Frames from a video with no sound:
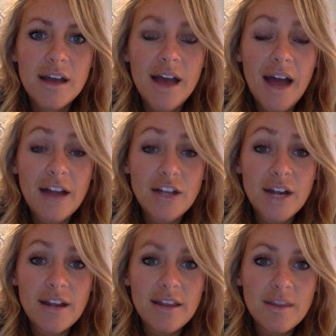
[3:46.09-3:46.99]
I try to
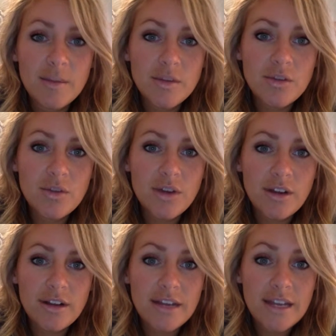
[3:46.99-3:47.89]
get them to do their
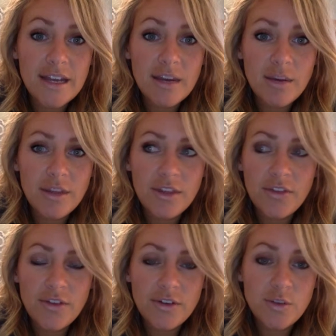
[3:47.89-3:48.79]
clean eating within the
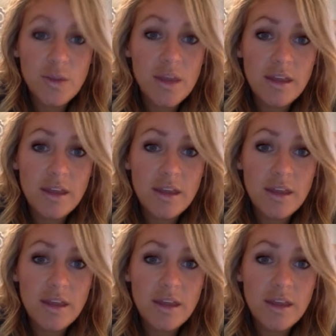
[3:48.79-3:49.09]
first week,